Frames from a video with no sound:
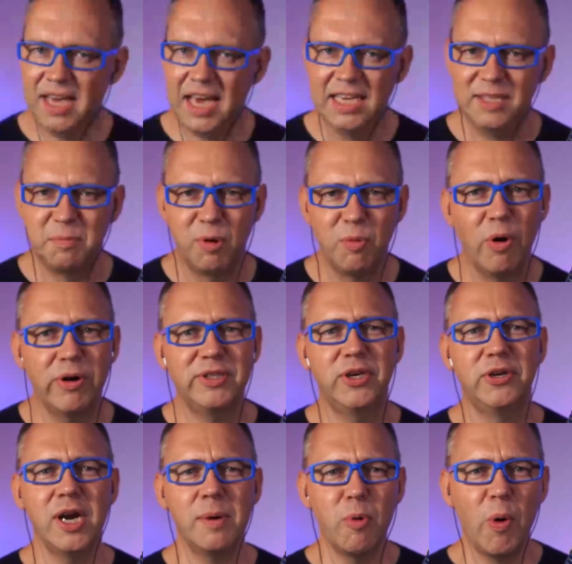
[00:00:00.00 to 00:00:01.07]
Kaspar, what's
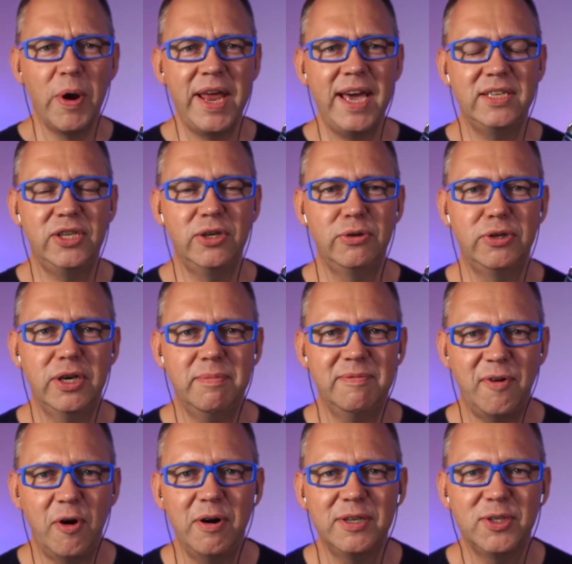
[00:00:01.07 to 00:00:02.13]
your number one SEO tip
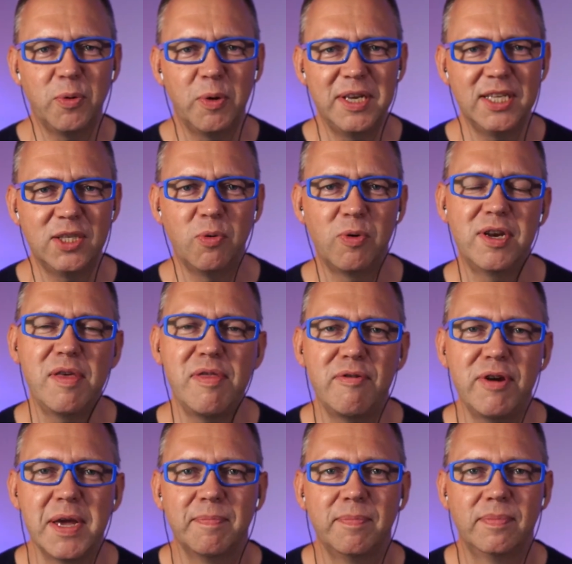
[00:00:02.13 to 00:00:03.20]
for
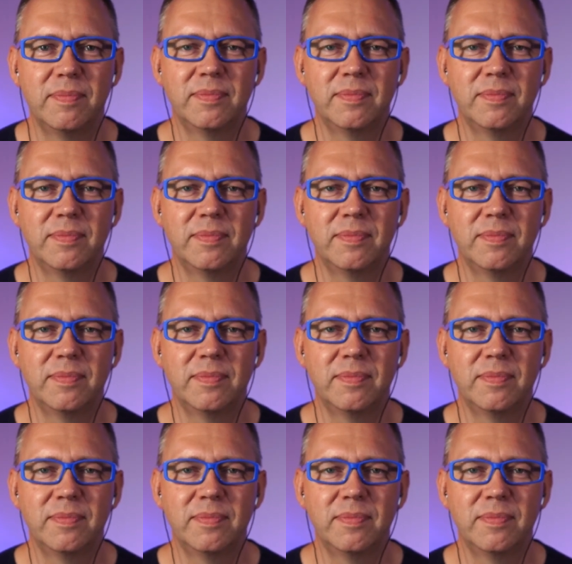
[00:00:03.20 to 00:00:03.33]
2023?